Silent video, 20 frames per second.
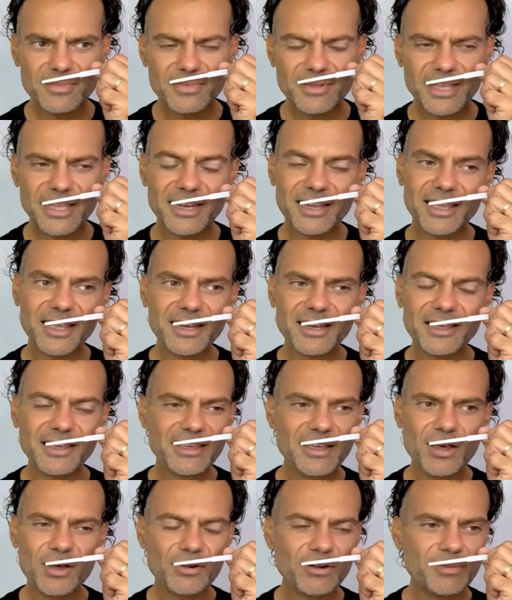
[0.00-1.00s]
and I, and I
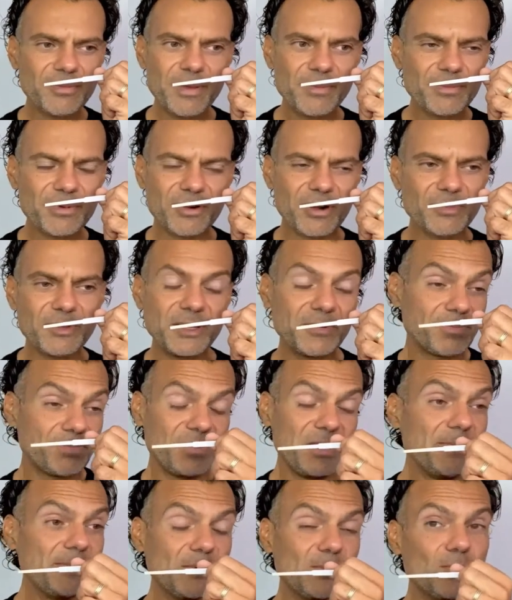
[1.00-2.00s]
can't remember. I mean,
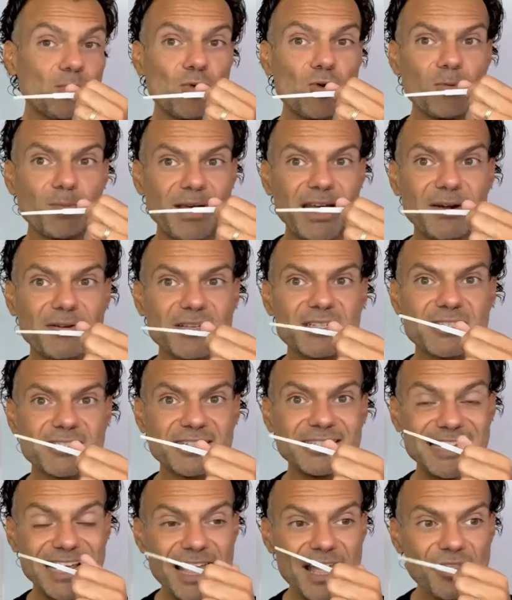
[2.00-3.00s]
people wore Paris to
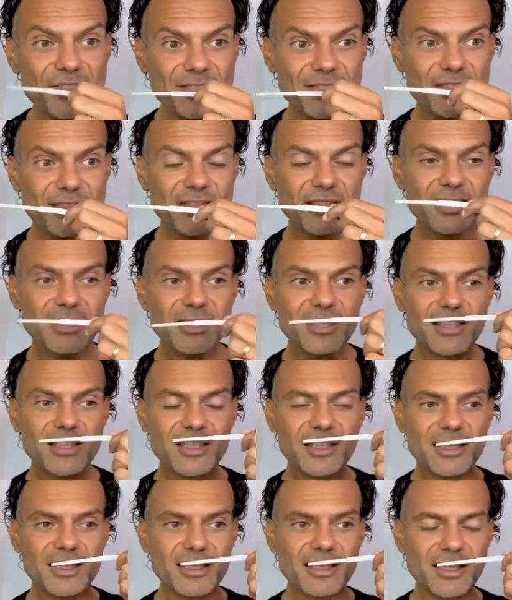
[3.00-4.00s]
death.
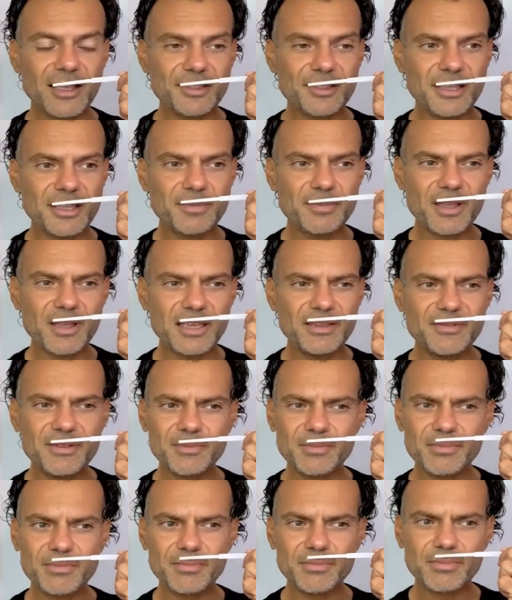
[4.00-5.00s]
Uh, I think my
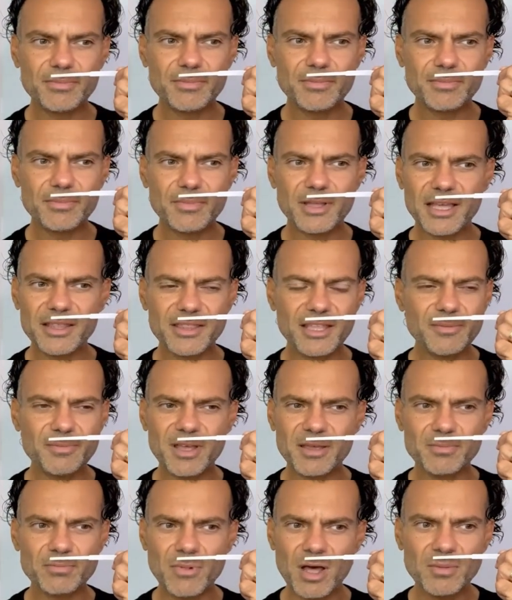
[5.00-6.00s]
even mm, I think
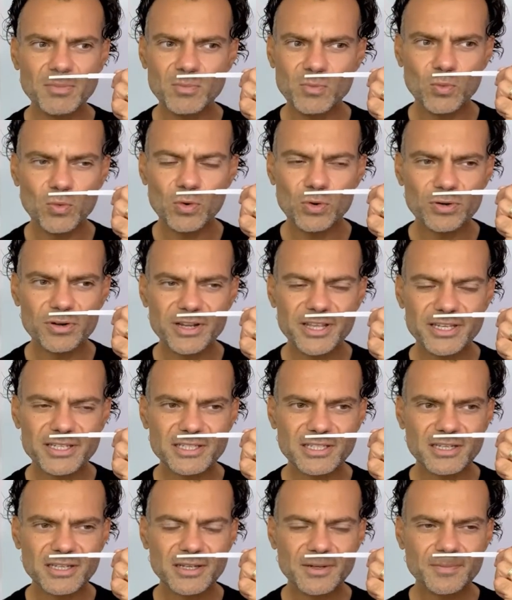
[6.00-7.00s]
my mum wore
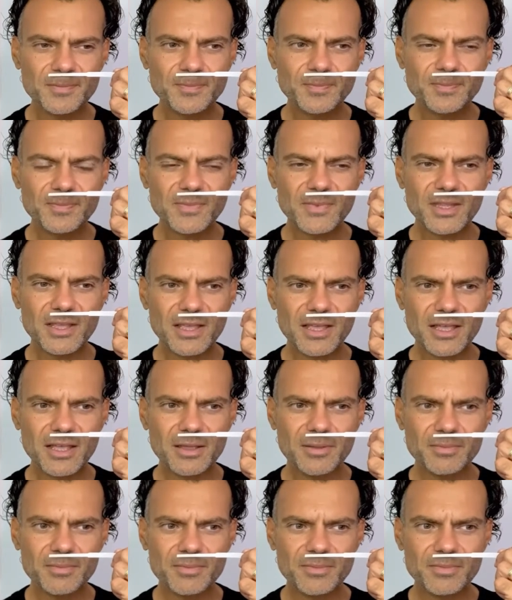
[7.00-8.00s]
it.
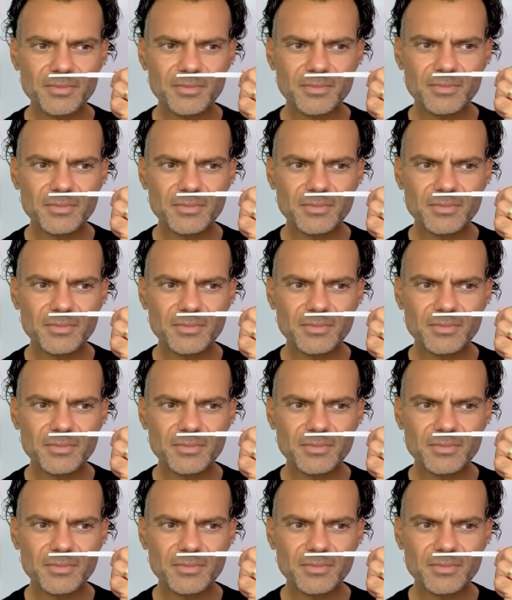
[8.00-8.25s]
Um,